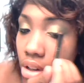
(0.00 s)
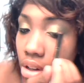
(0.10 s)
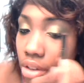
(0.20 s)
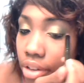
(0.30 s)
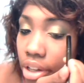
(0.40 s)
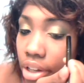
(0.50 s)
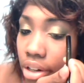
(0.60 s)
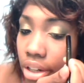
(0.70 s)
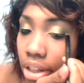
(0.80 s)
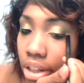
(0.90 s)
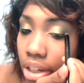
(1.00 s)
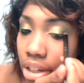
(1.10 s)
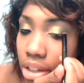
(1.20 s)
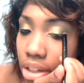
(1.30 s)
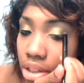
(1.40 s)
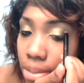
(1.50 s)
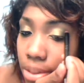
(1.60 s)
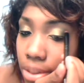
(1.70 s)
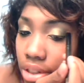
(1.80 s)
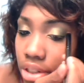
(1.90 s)
over here at the edge, and I'm
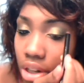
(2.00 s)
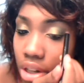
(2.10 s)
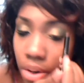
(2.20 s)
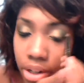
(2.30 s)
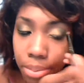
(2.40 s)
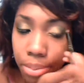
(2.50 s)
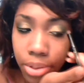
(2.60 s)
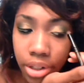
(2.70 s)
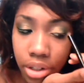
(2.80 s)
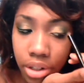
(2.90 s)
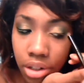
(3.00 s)
going to just go upward.